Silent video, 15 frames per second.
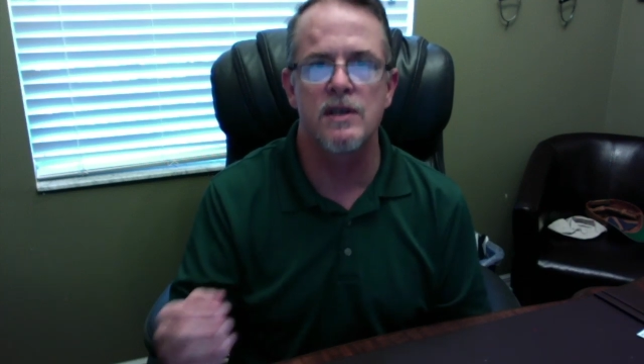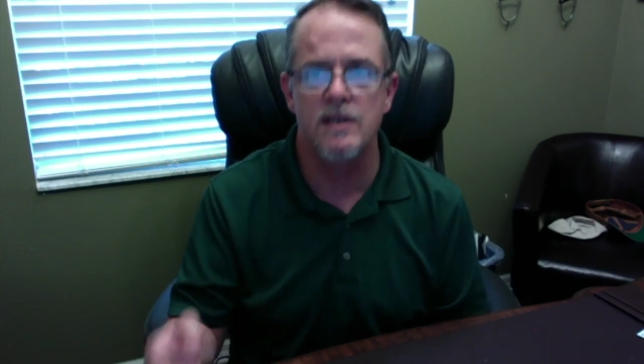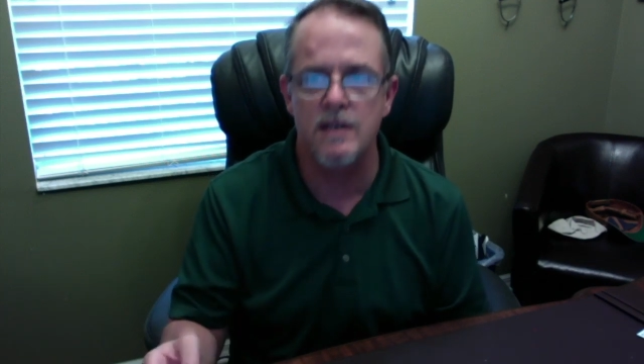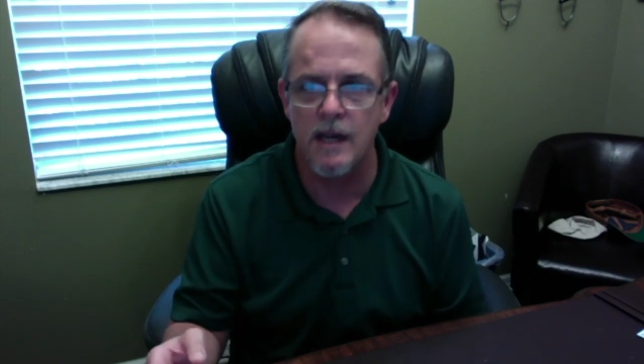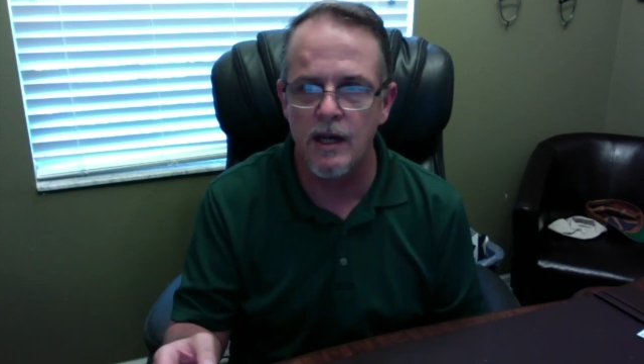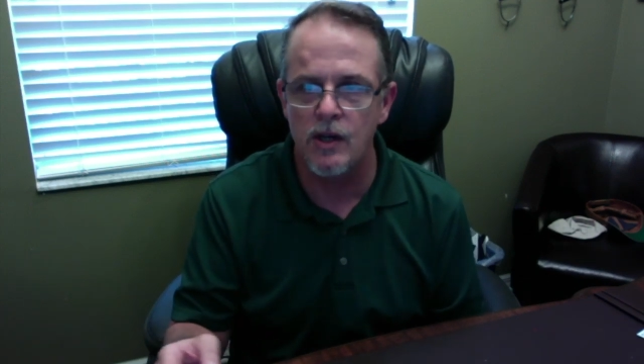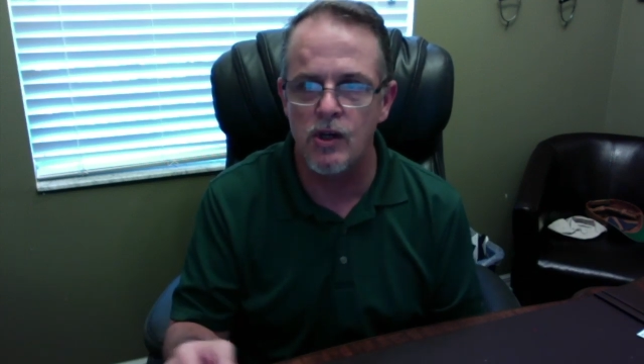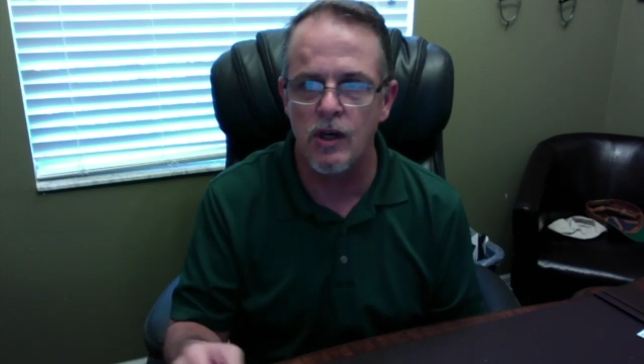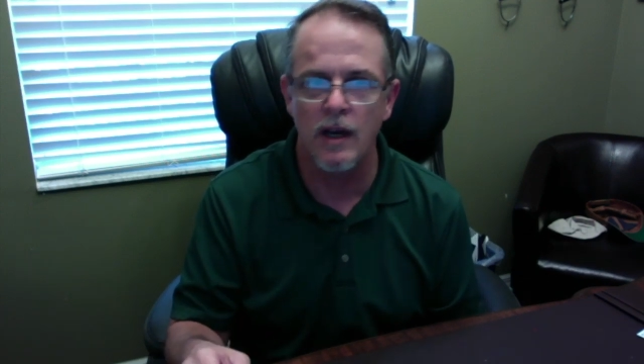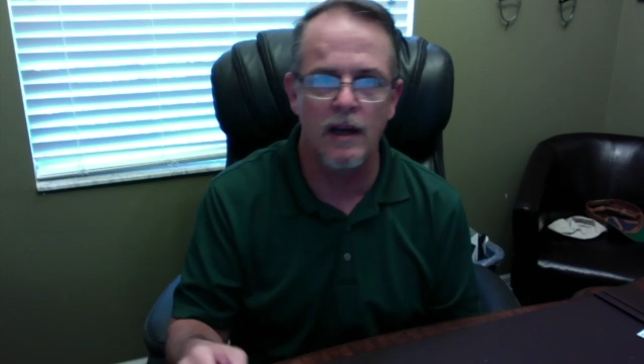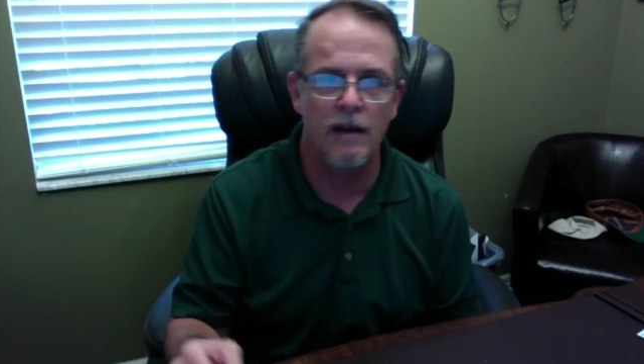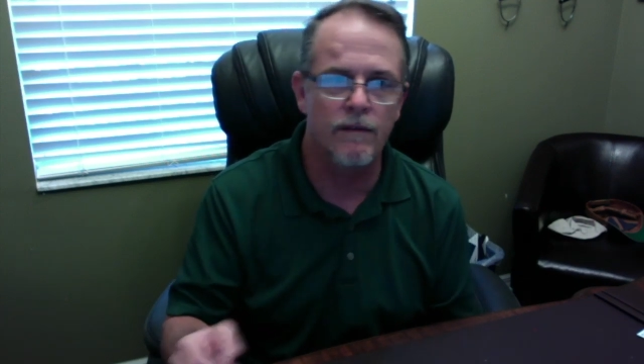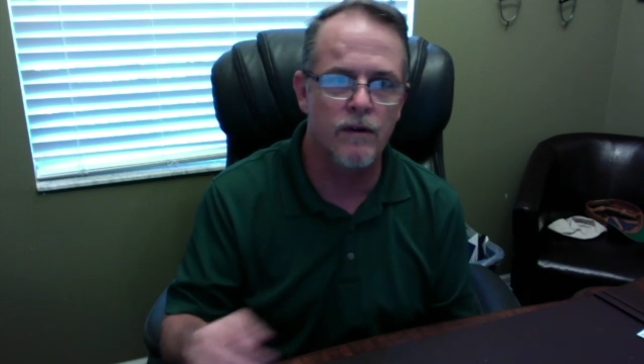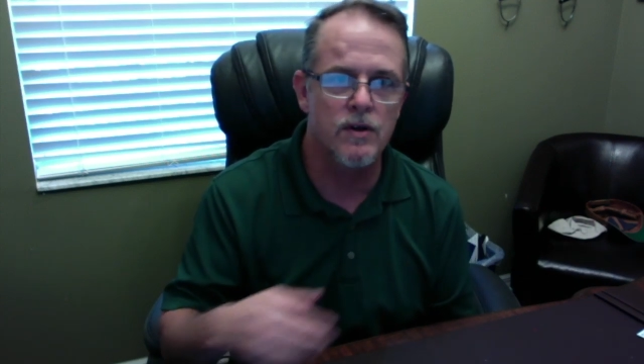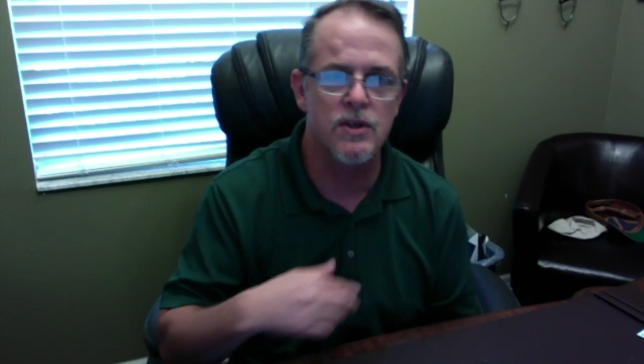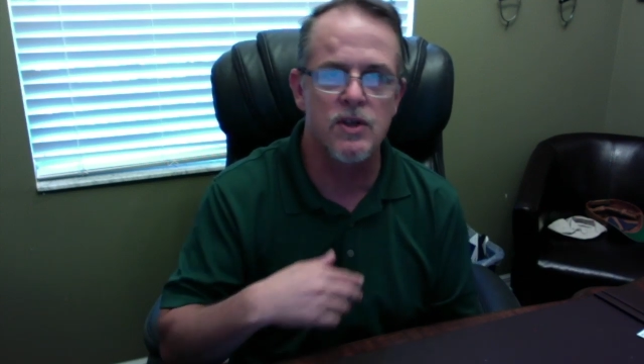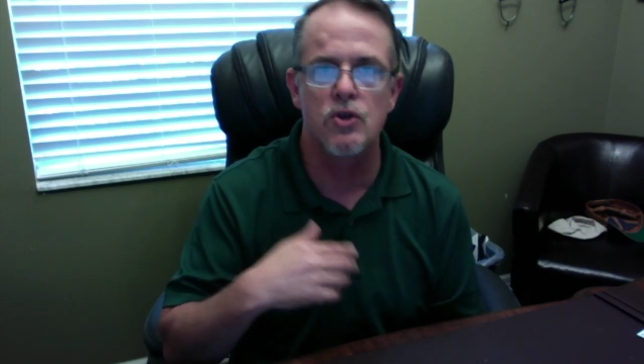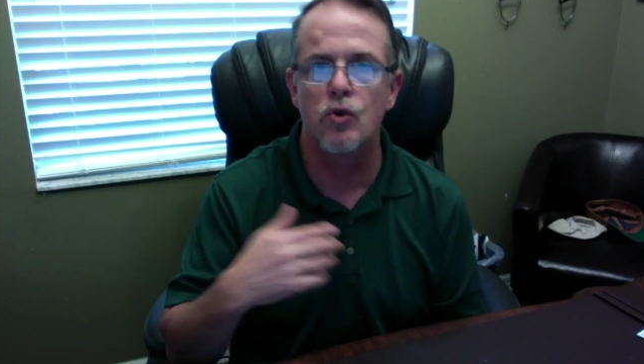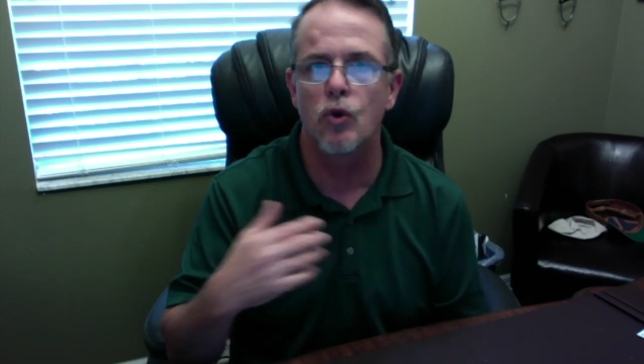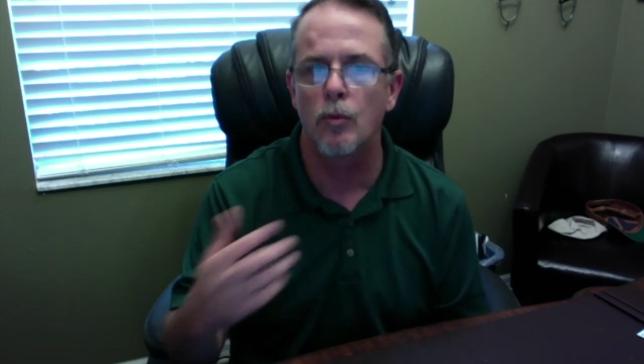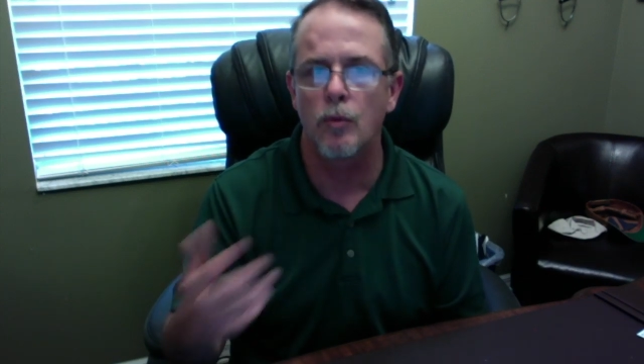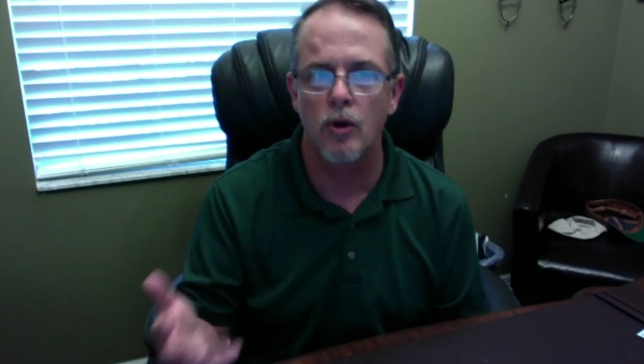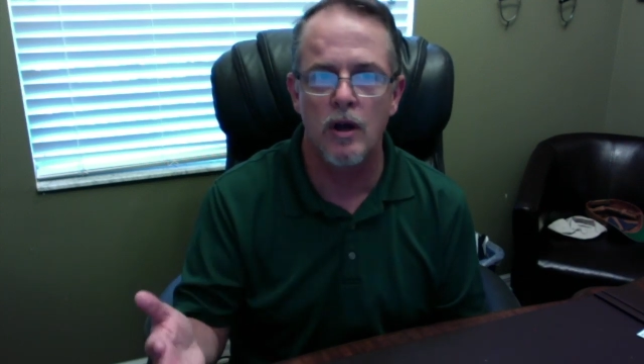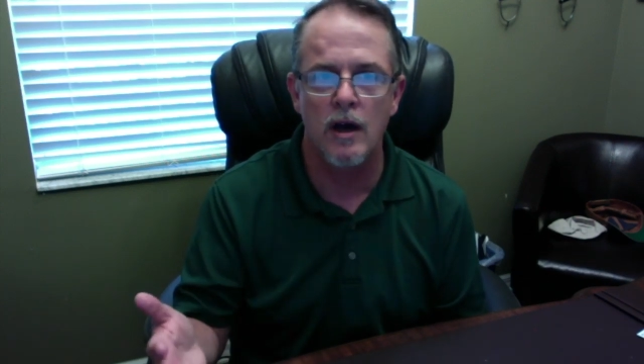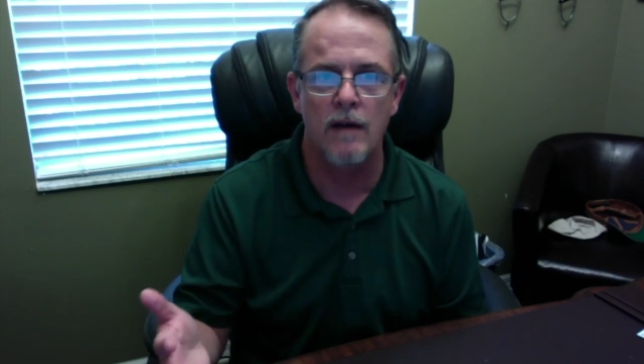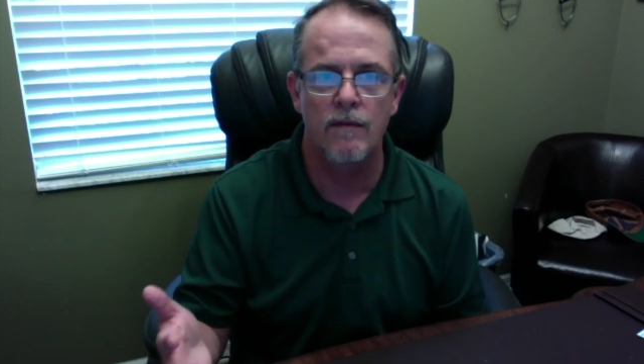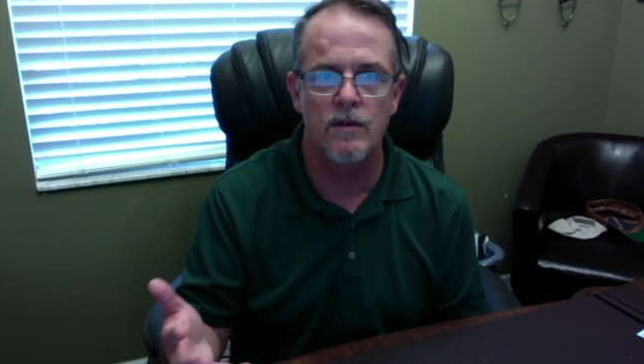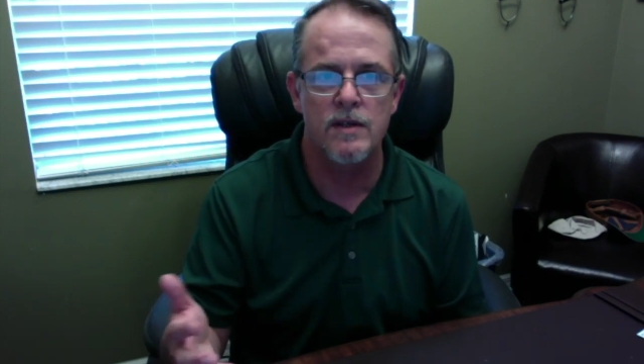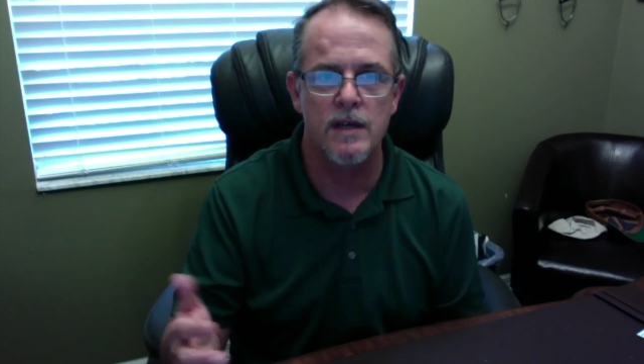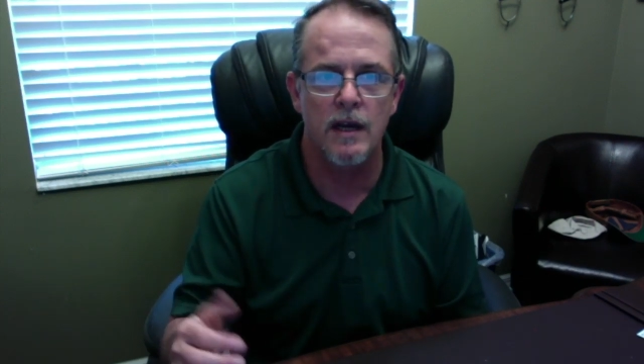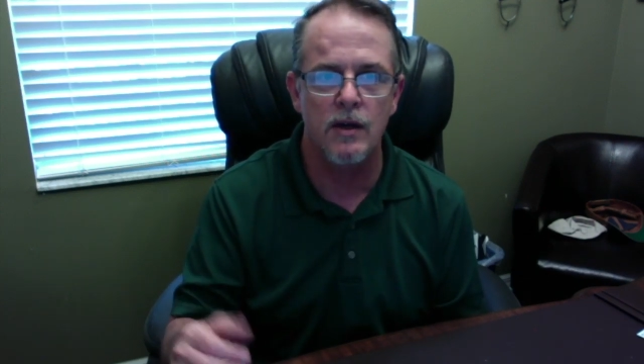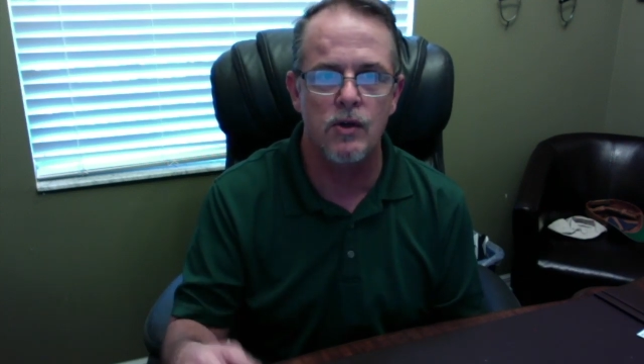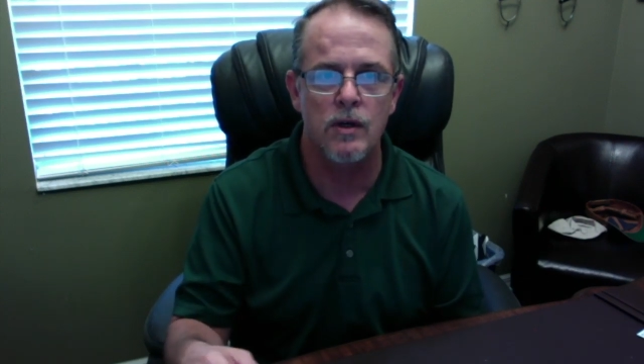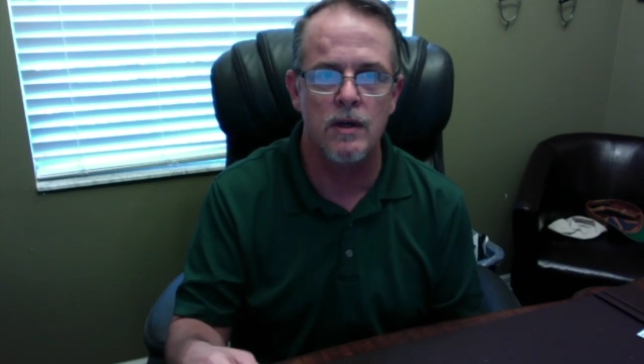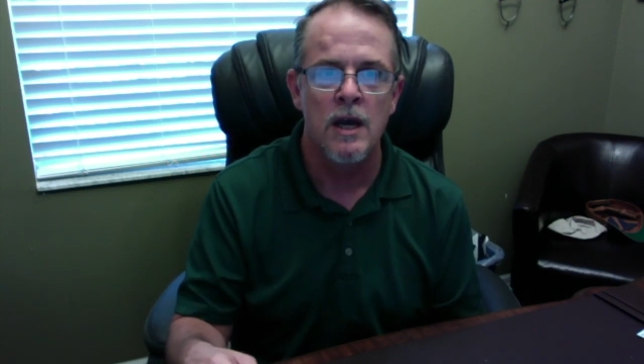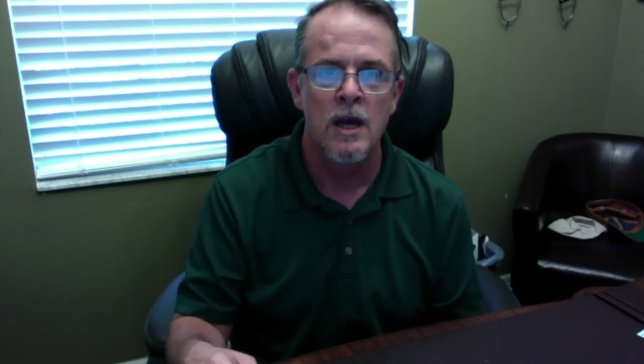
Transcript: teaching versus normal conversation.